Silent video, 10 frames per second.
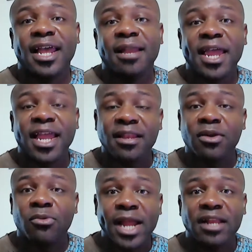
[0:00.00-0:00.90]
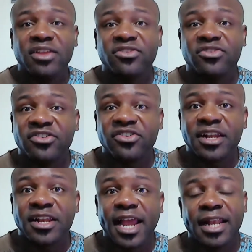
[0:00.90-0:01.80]
and making the right
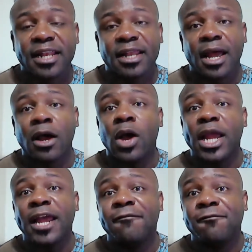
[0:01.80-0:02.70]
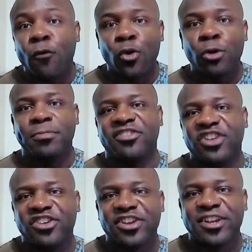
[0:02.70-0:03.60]
decision and informed
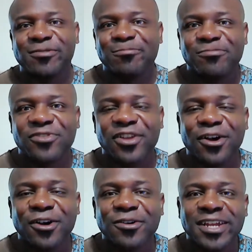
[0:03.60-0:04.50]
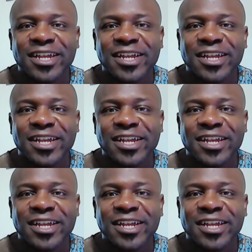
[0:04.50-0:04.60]
decision. So